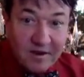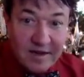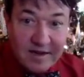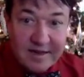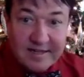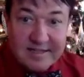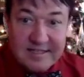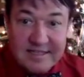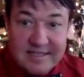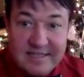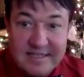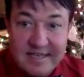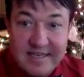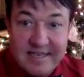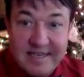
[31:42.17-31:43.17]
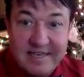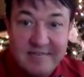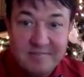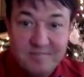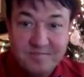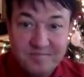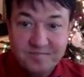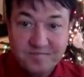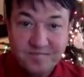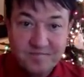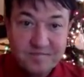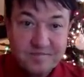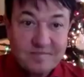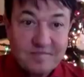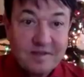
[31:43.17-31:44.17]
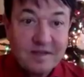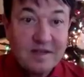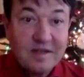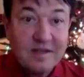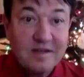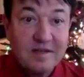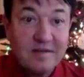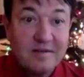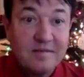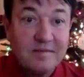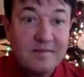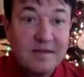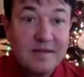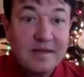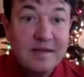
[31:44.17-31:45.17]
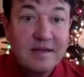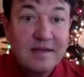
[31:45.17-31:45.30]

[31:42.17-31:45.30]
All right, let's see. Um,